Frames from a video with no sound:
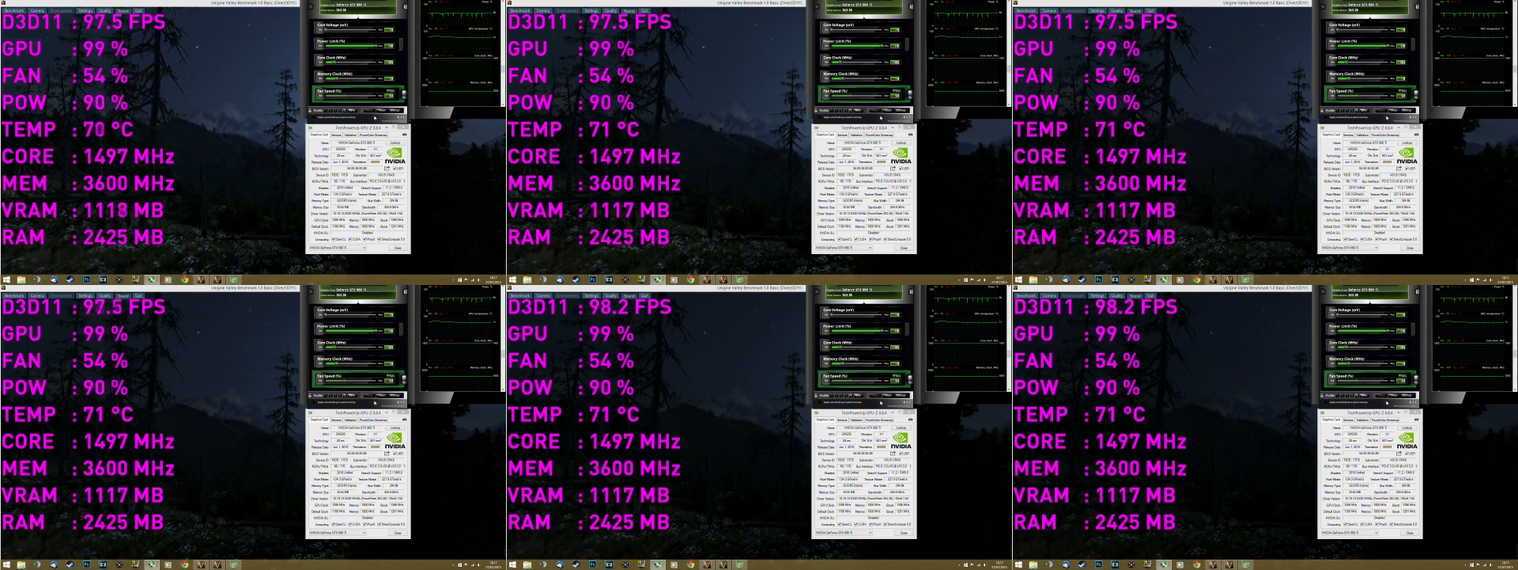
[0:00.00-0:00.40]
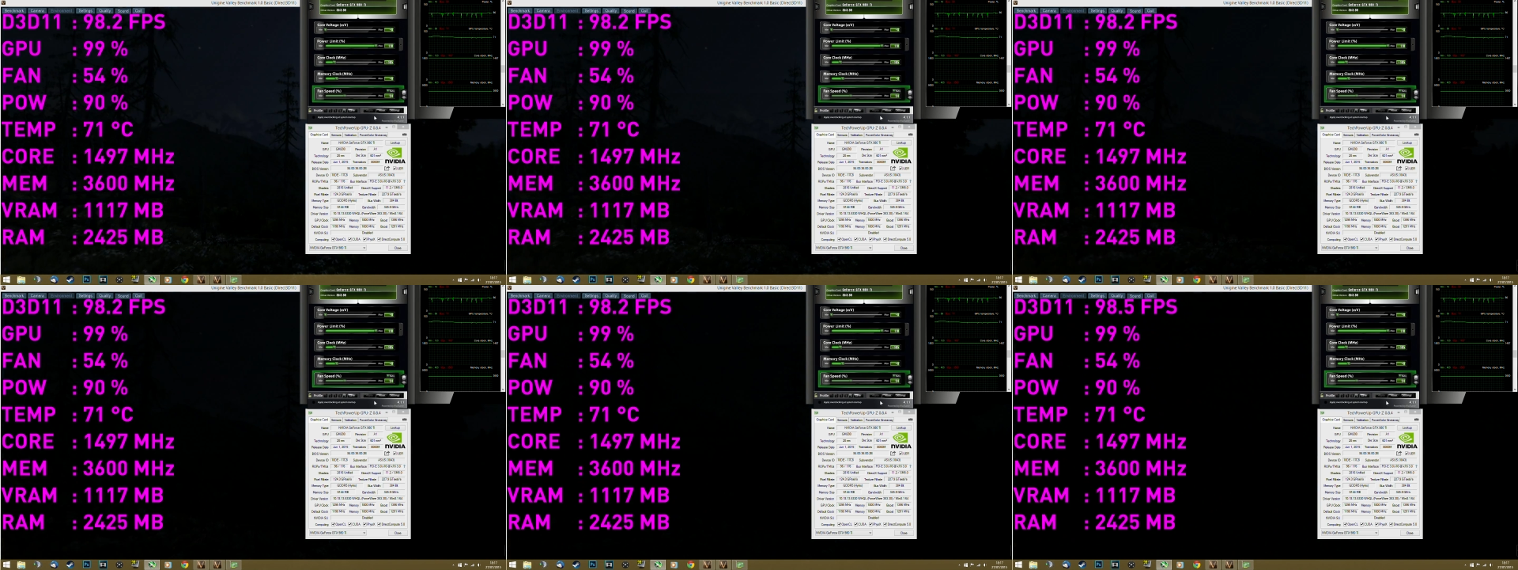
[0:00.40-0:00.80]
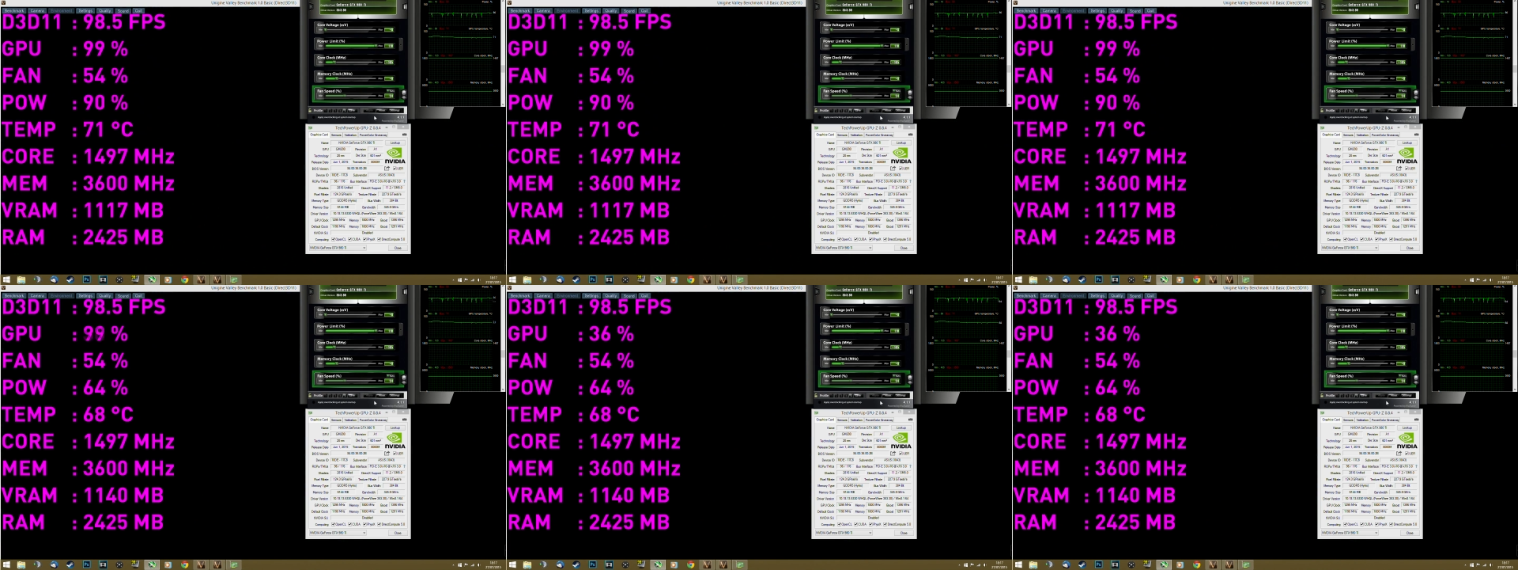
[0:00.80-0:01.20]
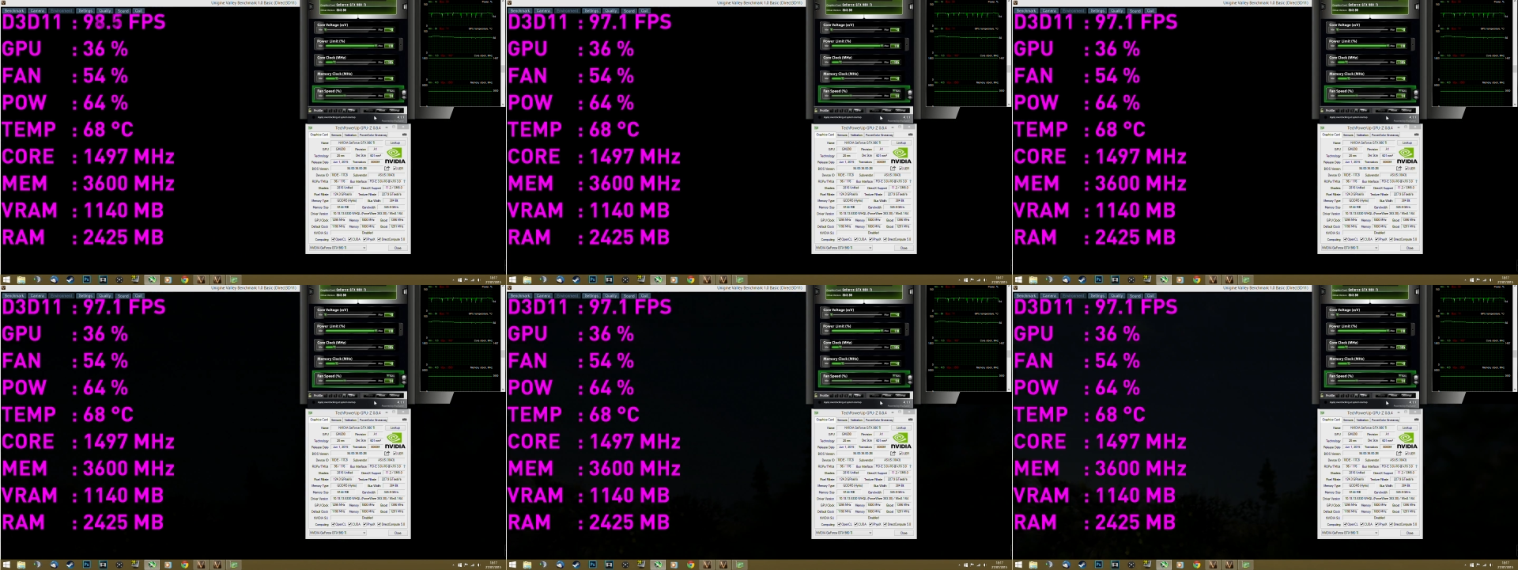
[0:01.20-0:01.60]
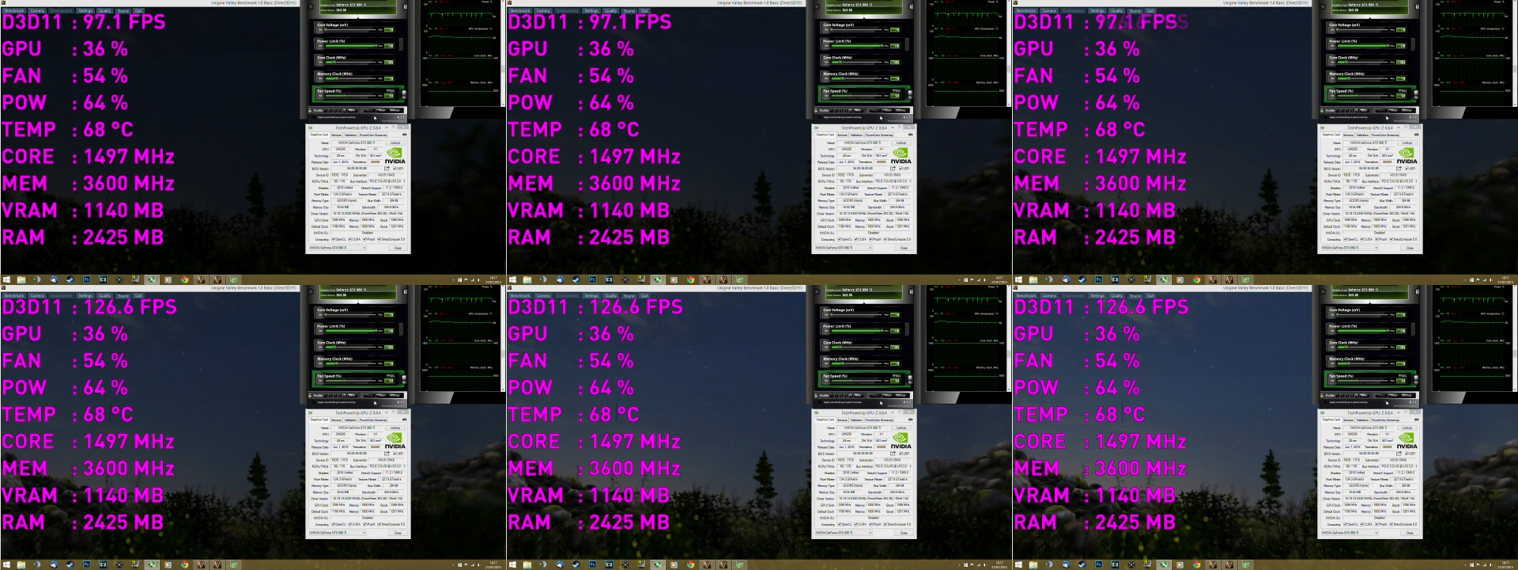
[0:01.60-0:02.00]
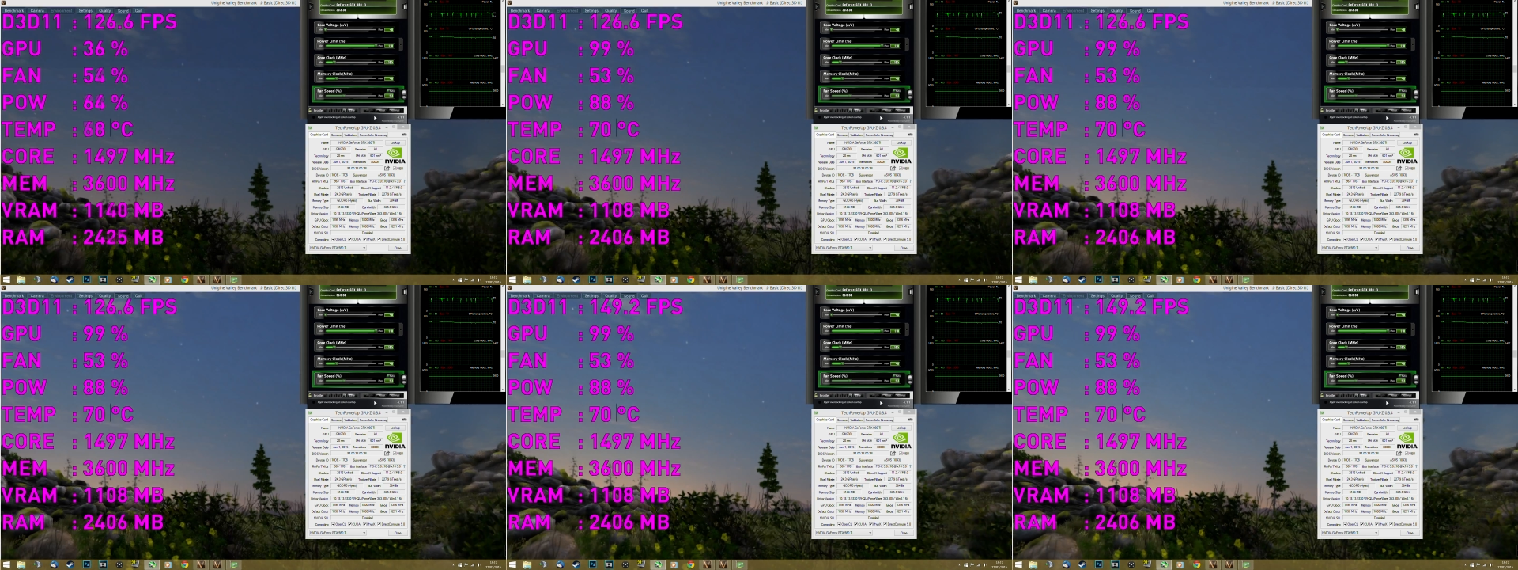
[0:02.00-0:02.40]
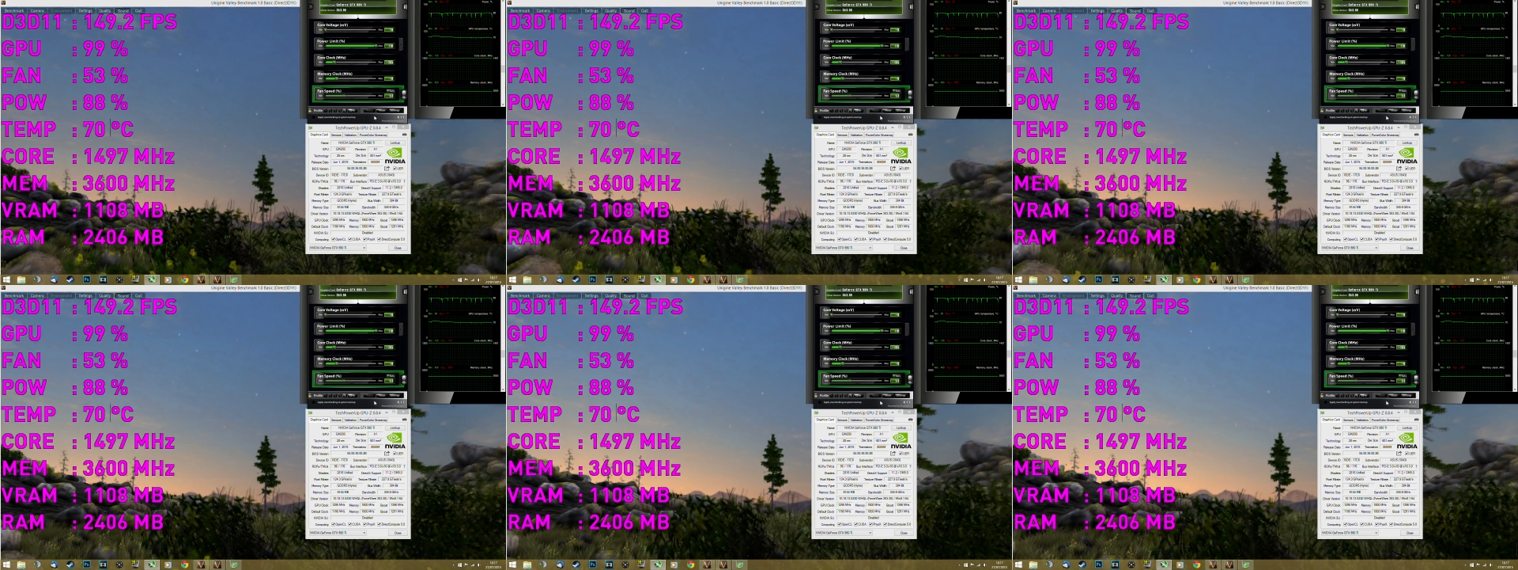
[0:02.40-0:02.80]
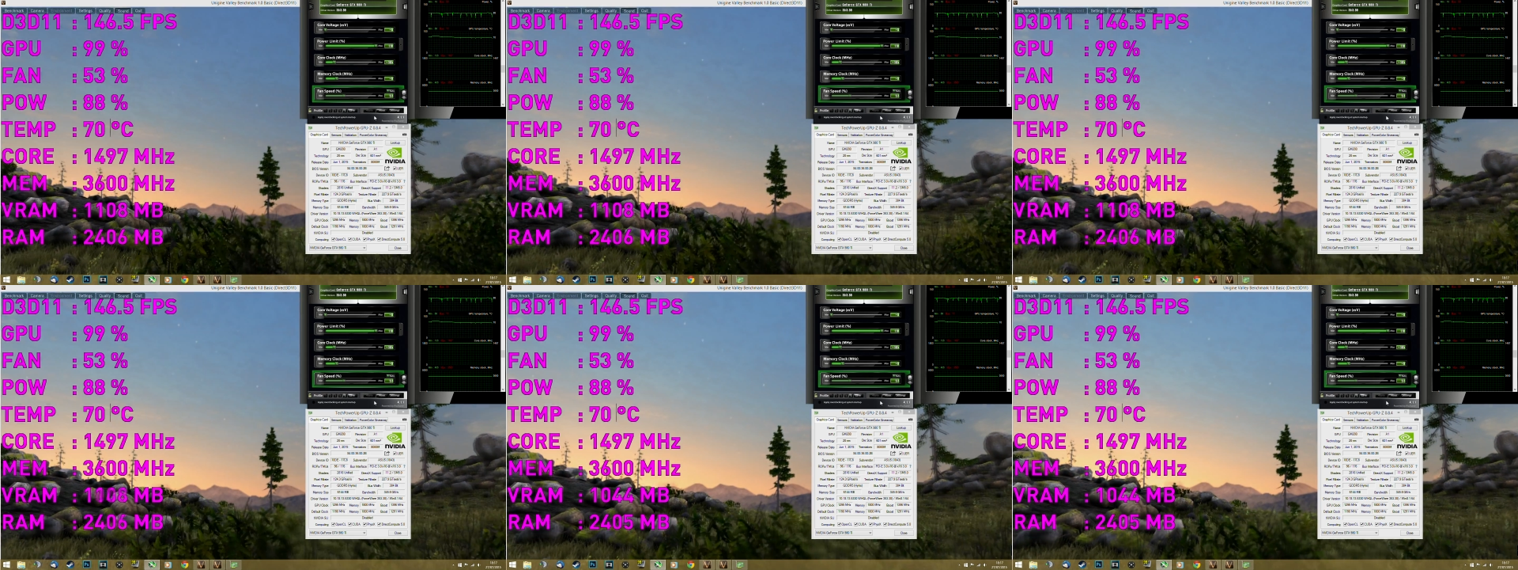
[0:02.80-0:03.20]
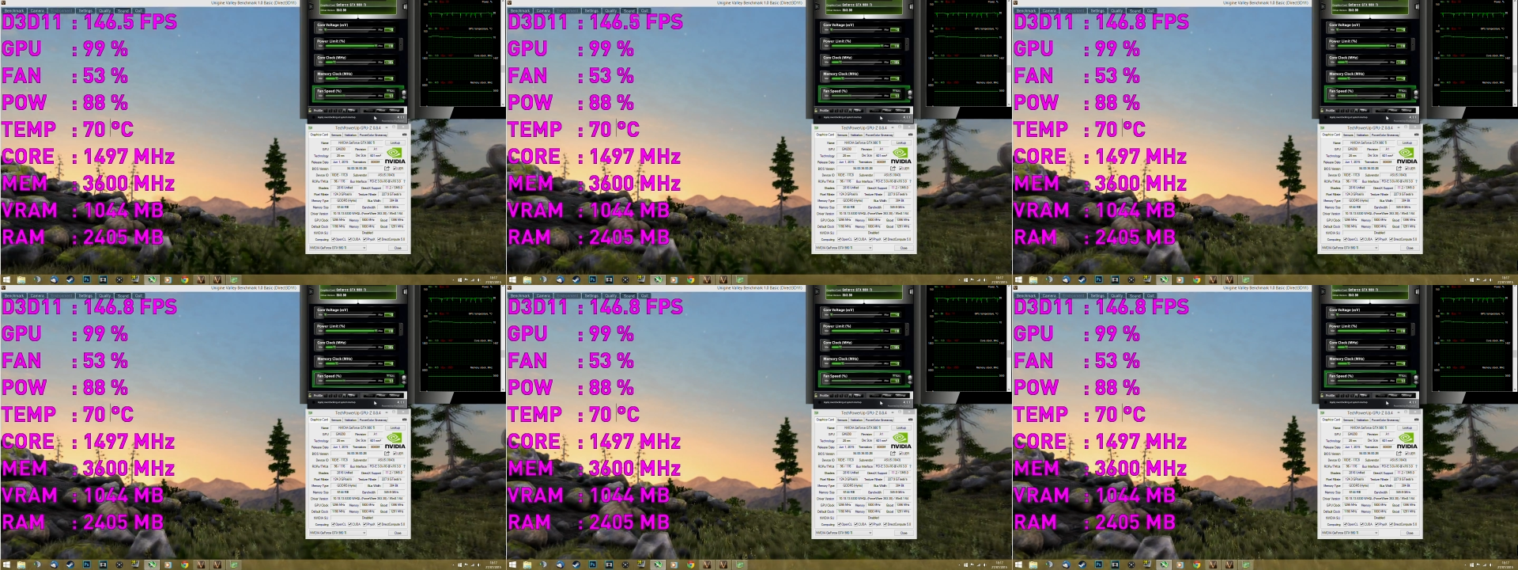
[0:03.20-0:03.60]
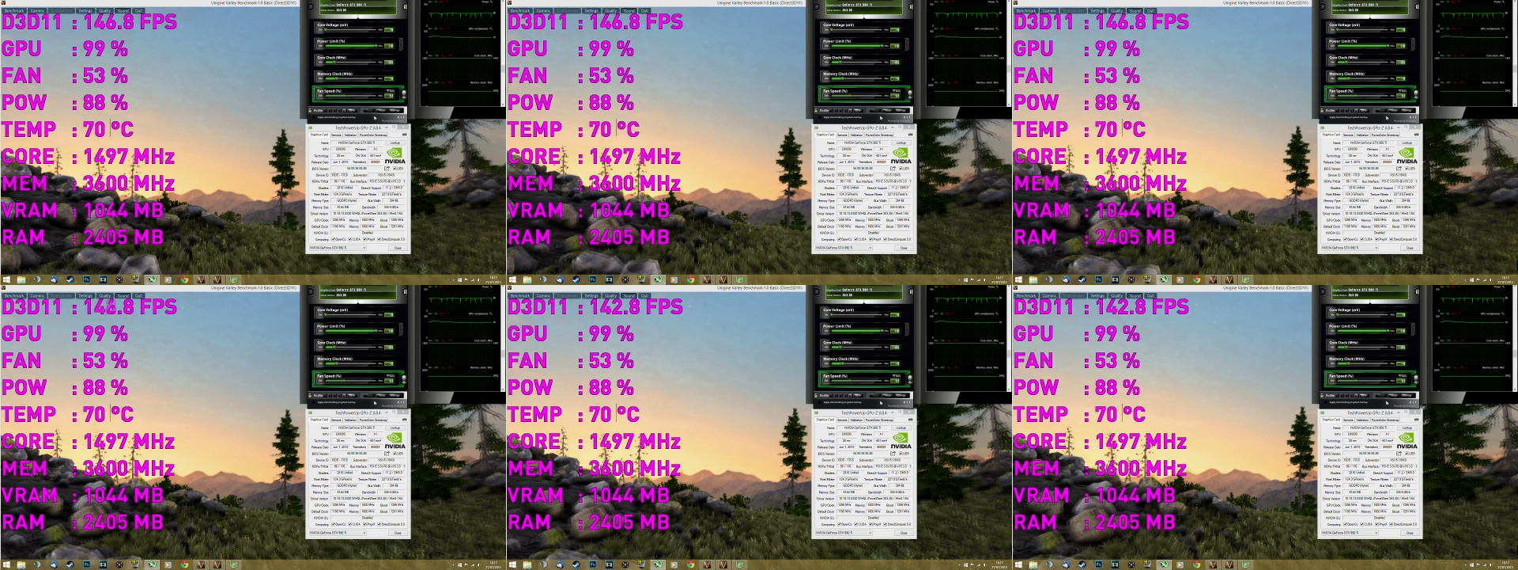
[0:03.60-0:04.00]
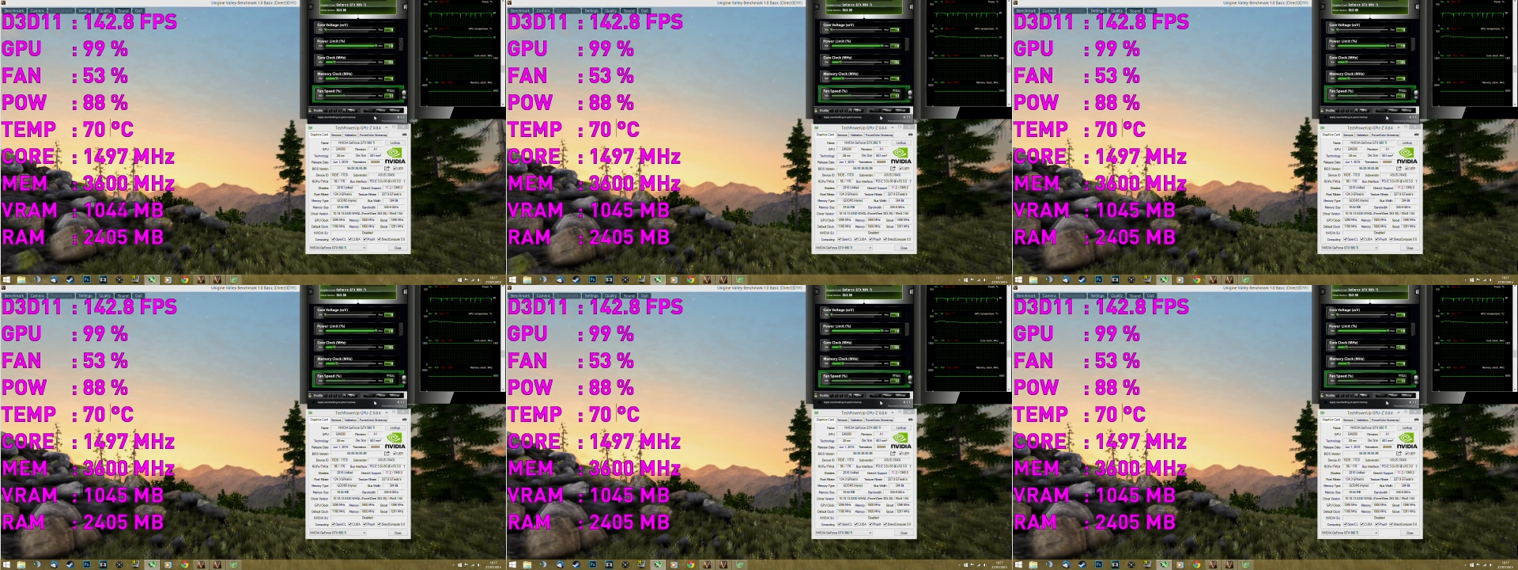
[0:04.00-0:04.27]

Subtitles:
No face is visible, so there are no lips to read.